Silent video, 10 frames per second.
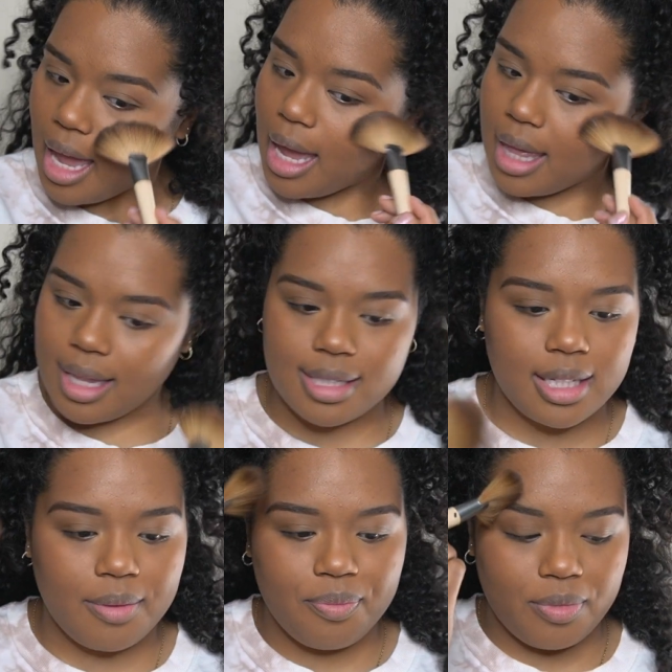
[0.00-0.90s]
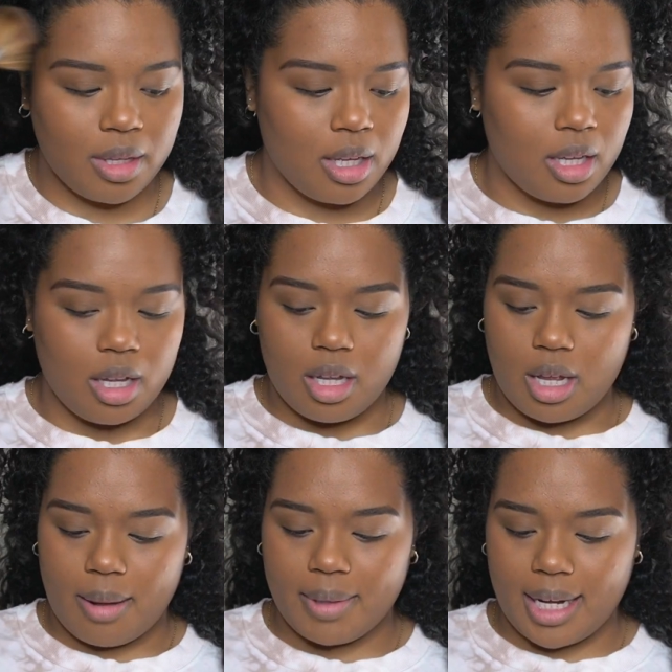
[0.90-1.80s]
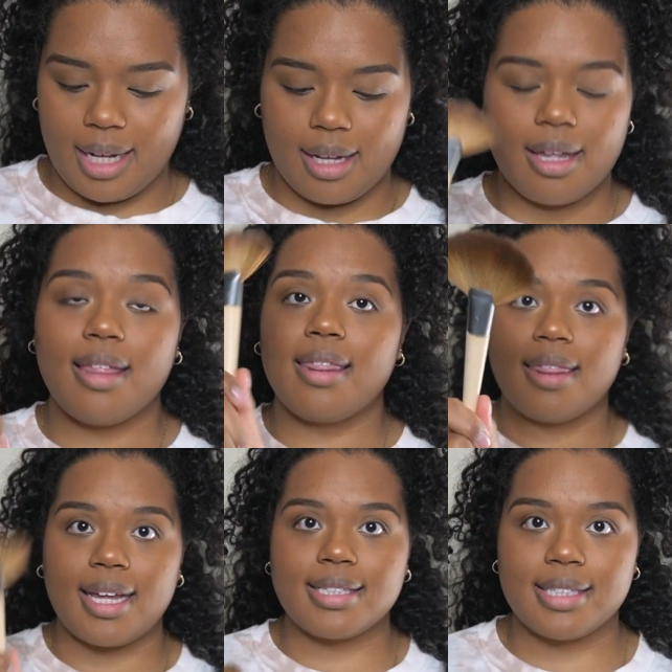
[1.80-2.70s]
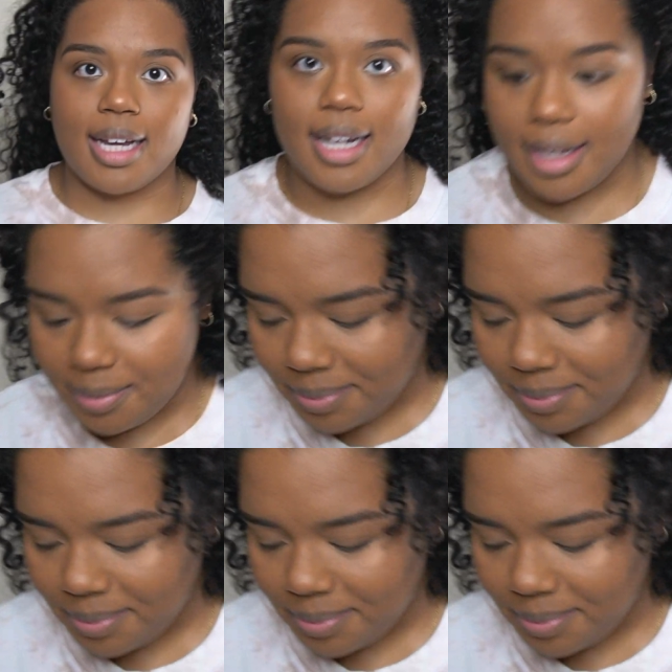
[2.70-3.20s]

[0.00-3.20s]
And that's it. I'm lying. That's not it.